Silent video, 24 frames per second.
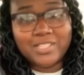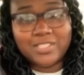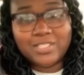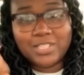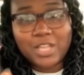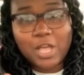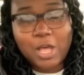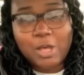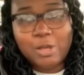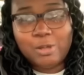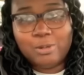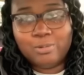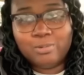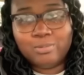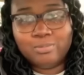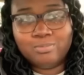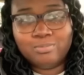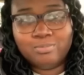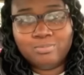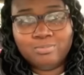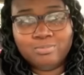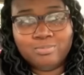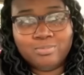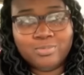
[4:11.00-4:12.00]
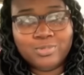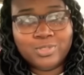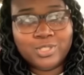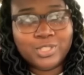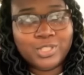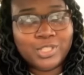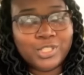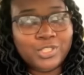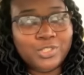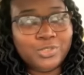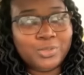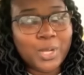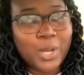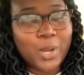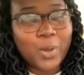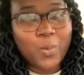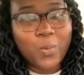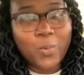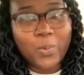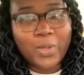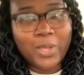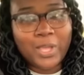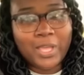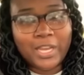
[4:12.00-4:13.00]
so she drank
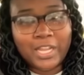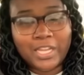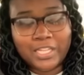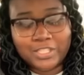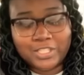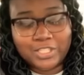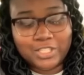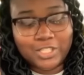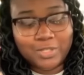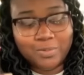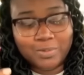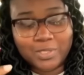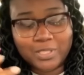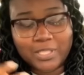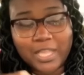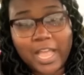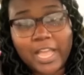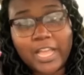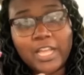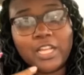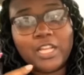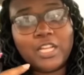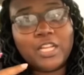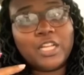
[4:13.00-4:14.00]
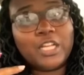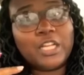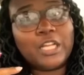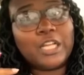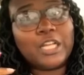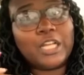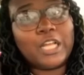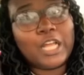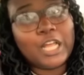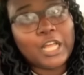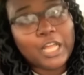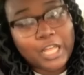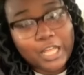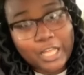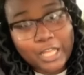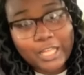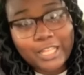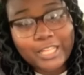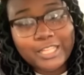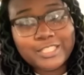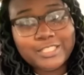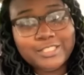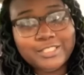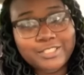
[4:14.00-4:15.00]
one, and she was like
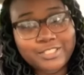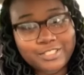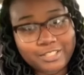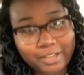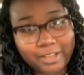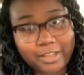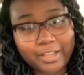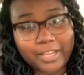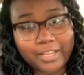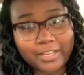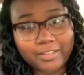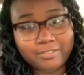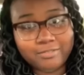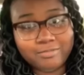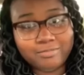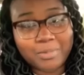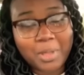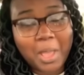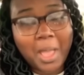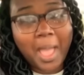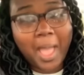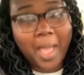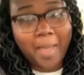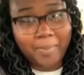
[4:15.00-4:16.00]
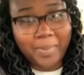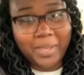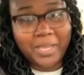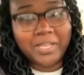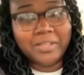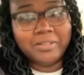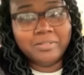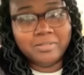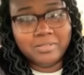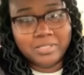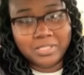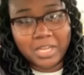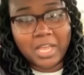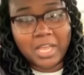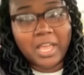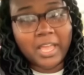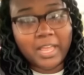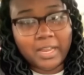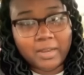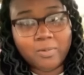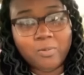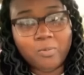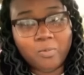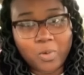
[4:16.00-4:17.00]
done
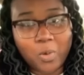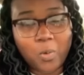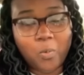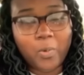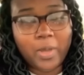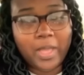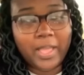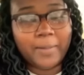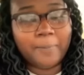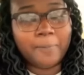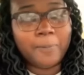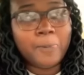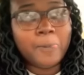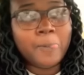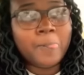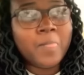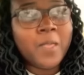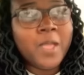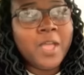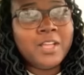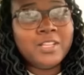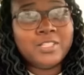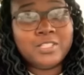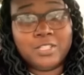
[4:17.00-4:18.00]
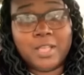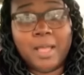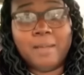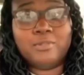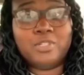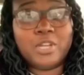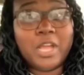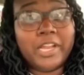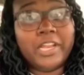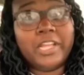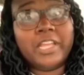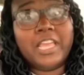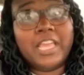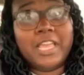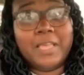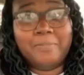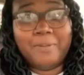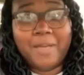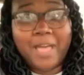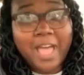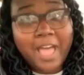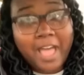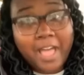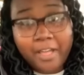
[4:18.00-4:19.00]
with one. So I'm trying to keep
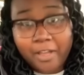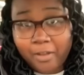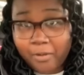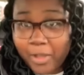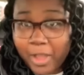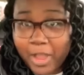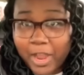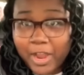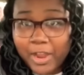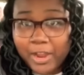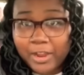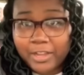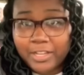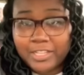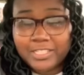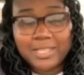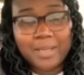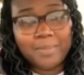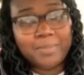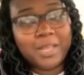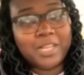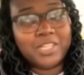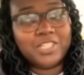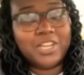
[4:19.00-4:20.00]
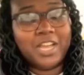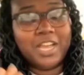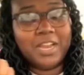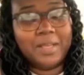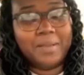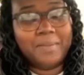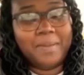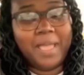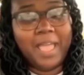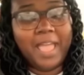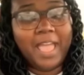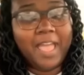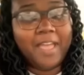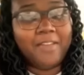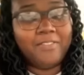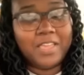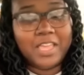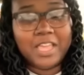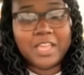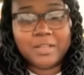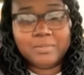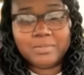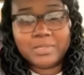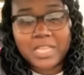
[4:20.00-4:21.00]
an eye on her, because I'm not trying to have
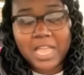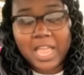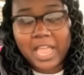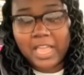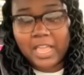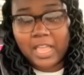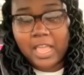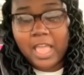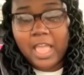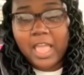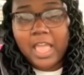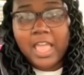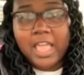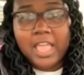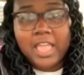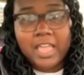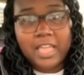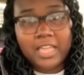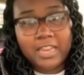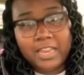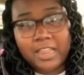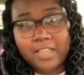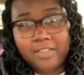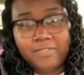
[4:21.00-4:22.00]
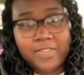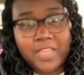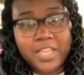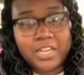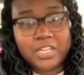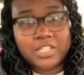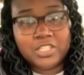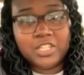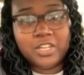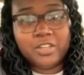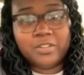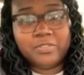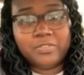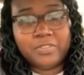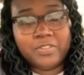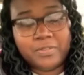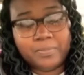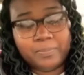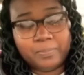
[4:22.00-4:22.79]
him take any advantage of